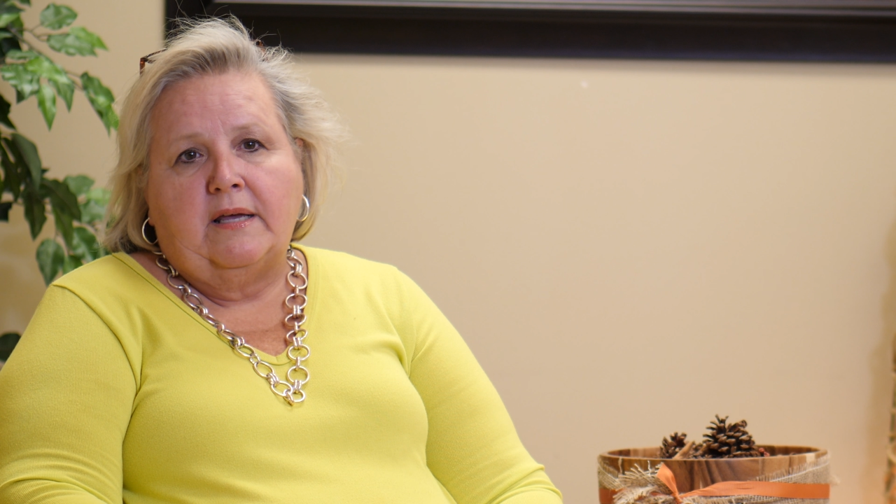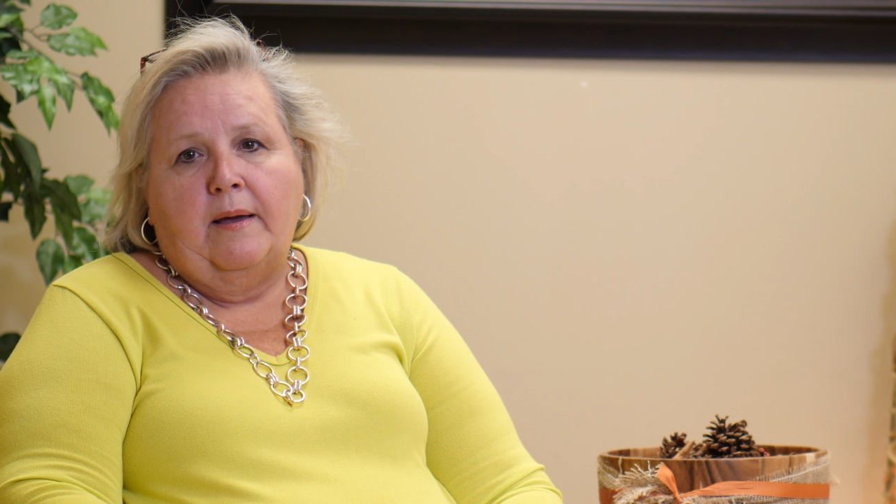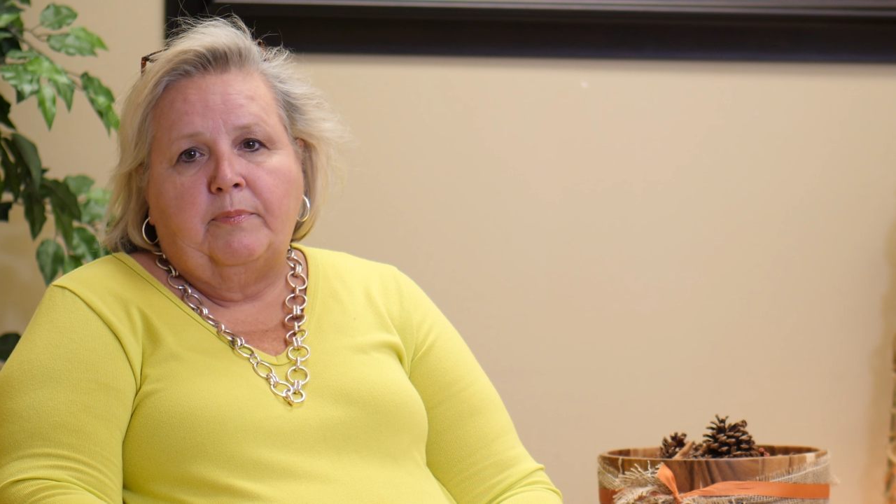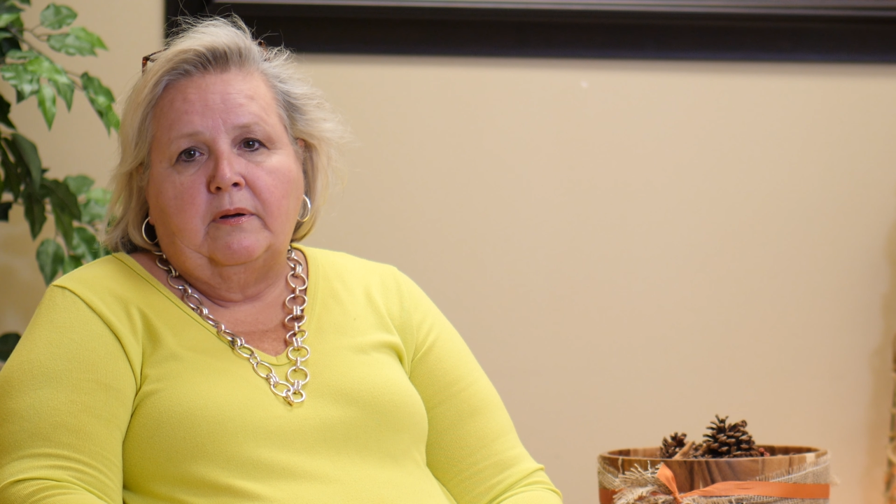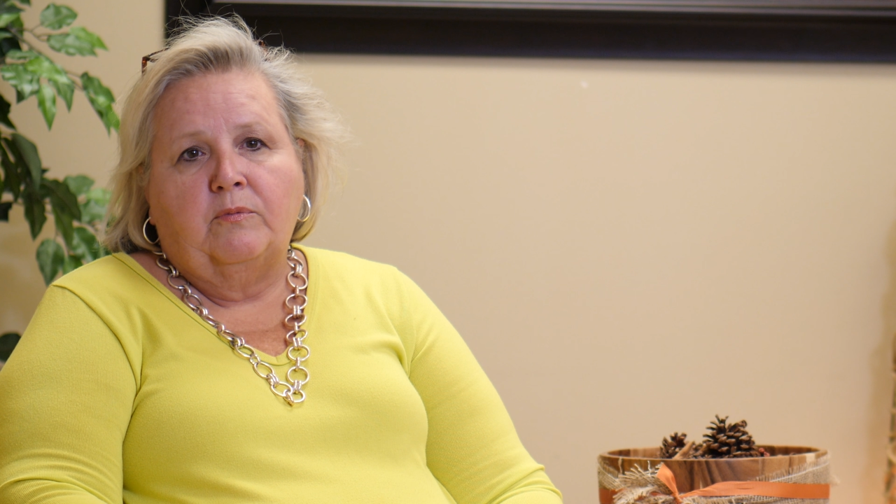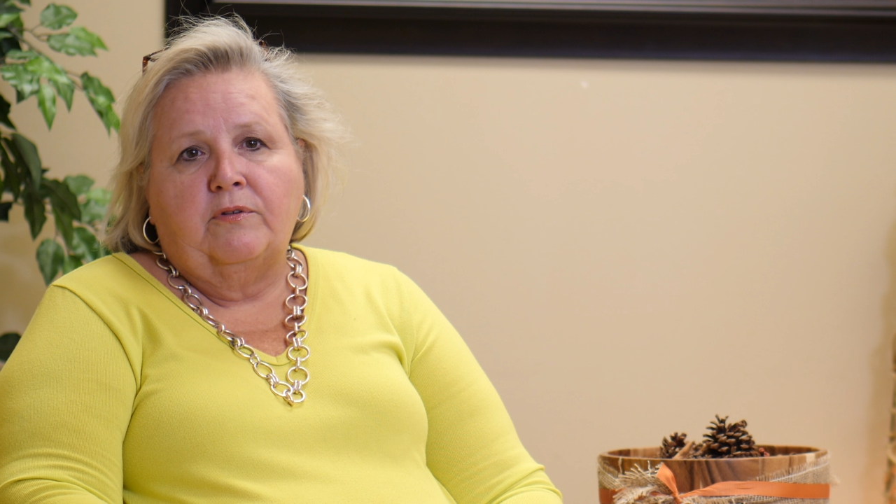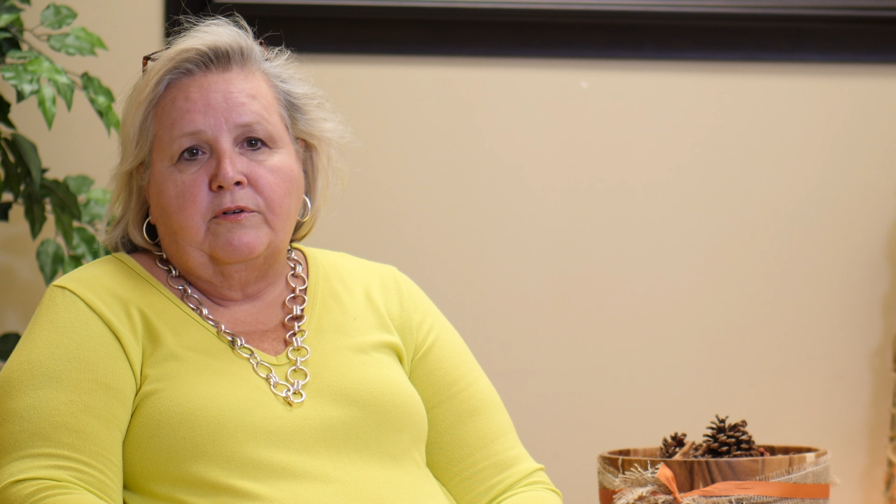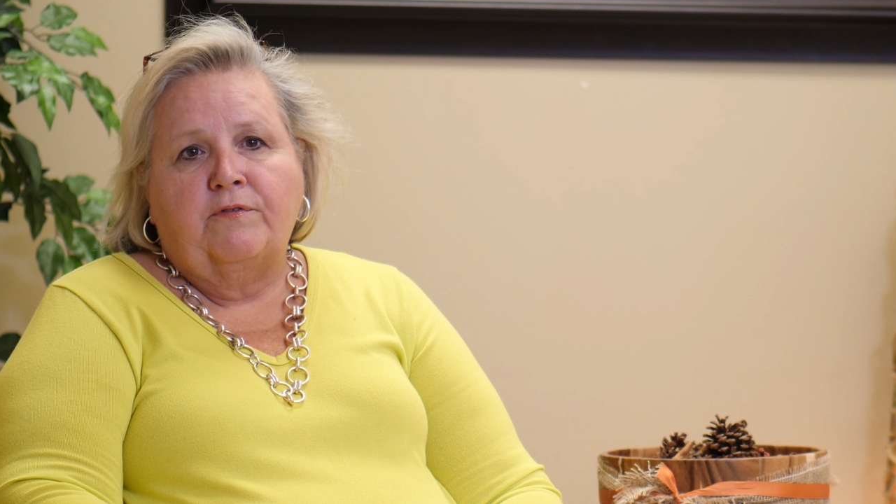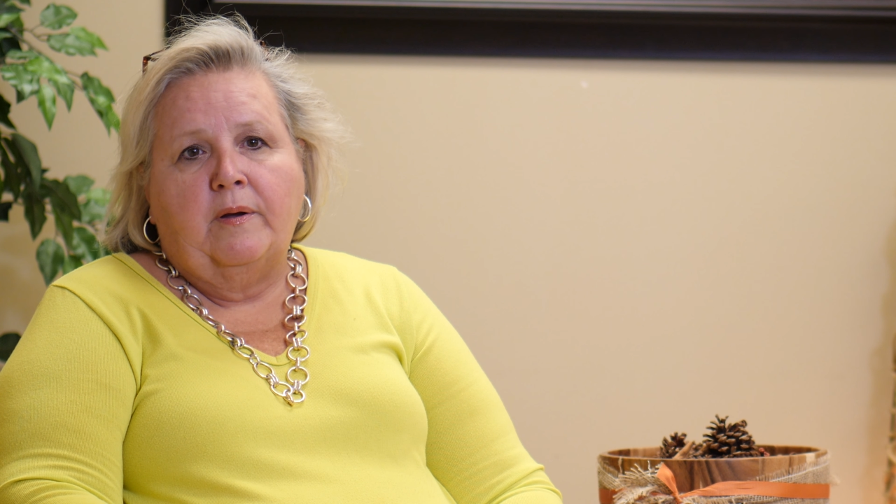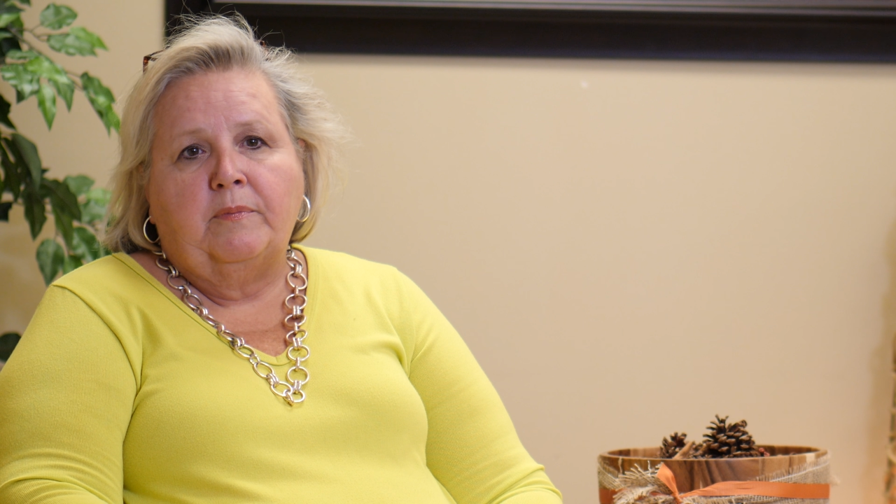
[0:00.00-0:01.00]
happening with
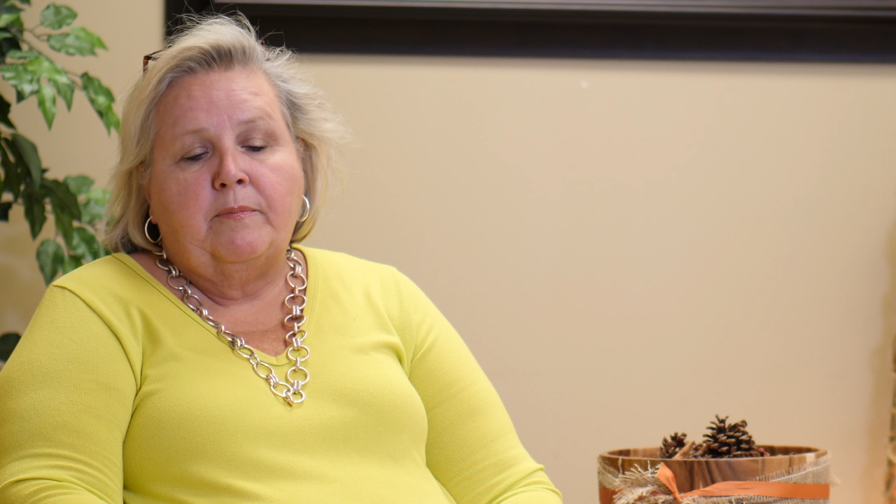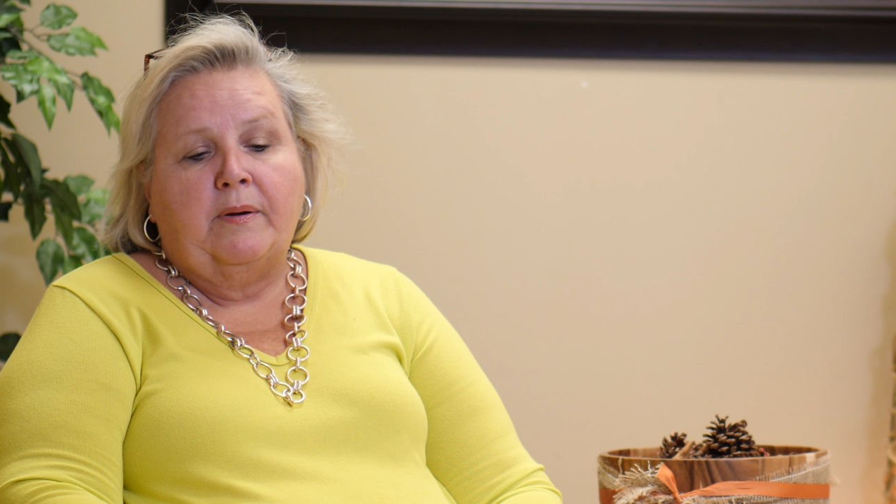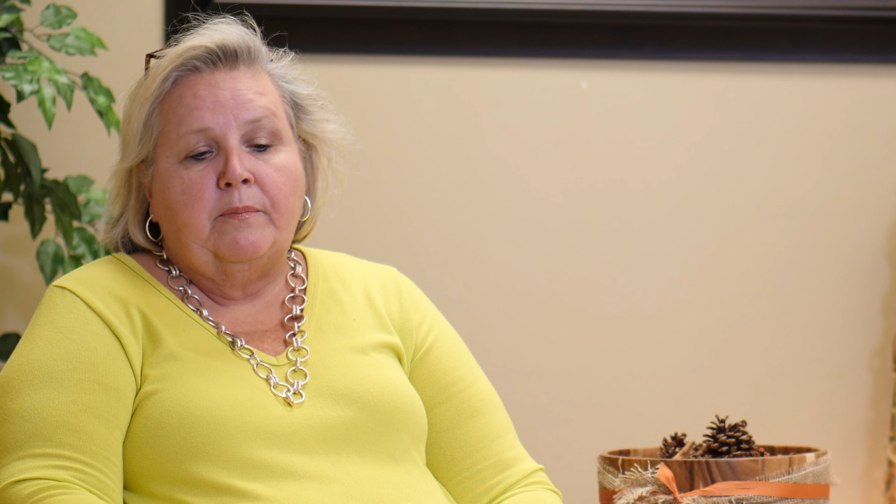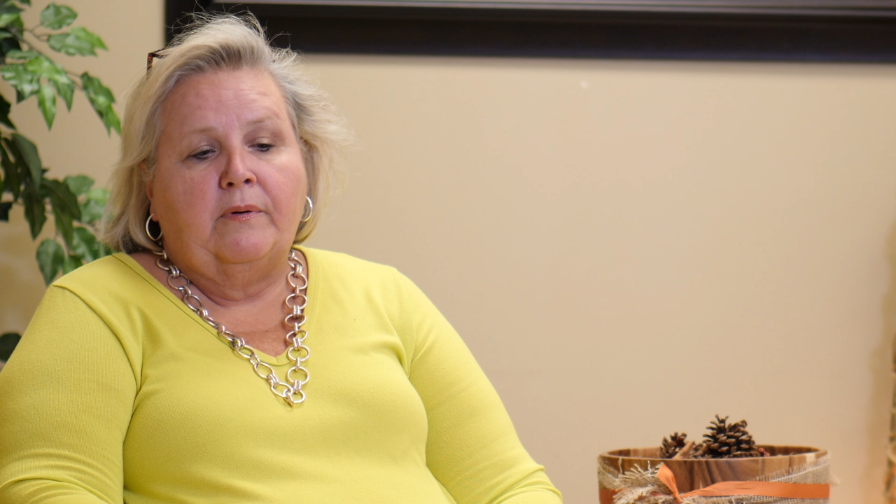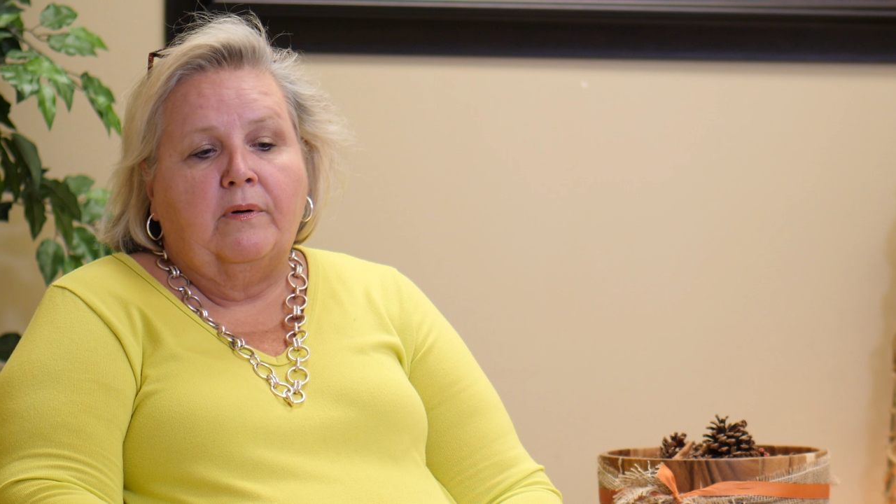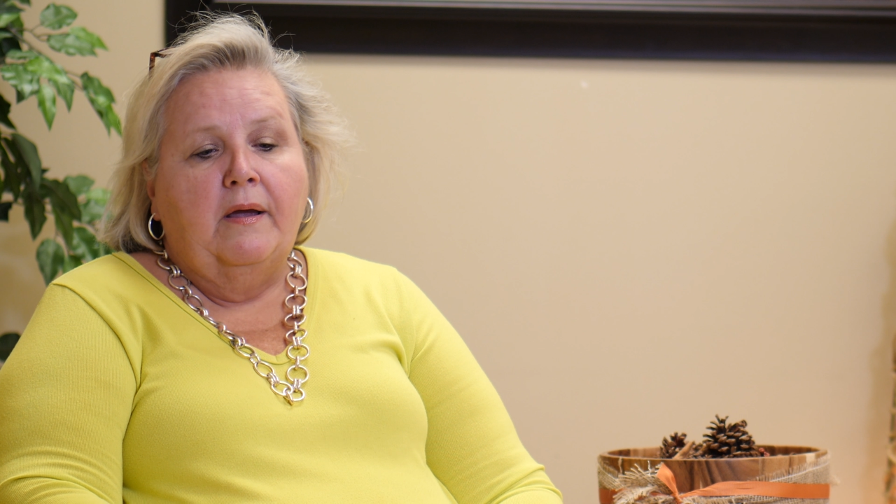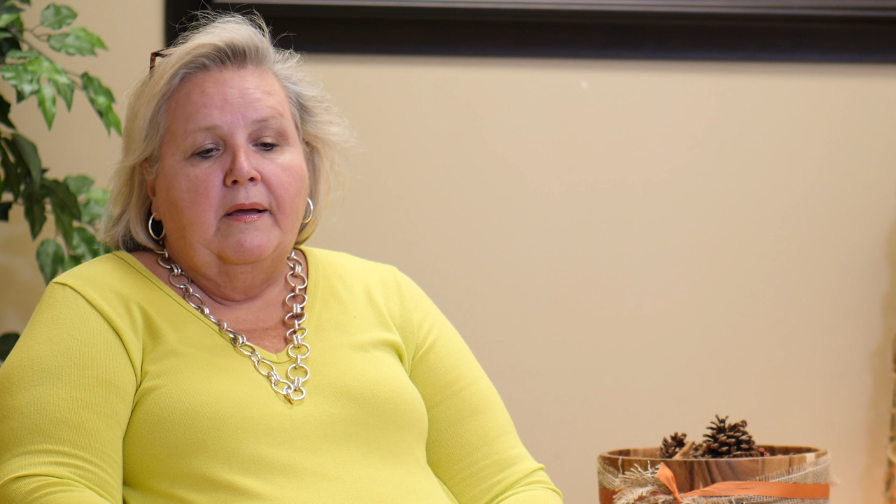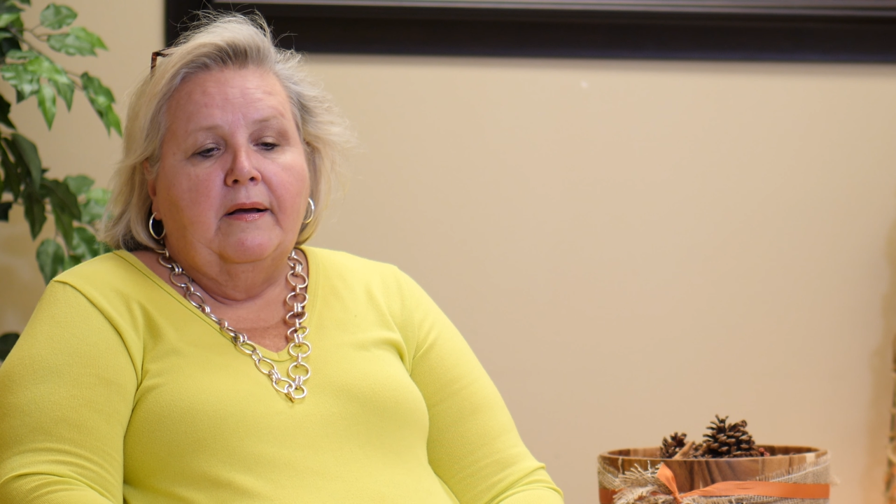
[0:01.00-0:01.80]
your family member.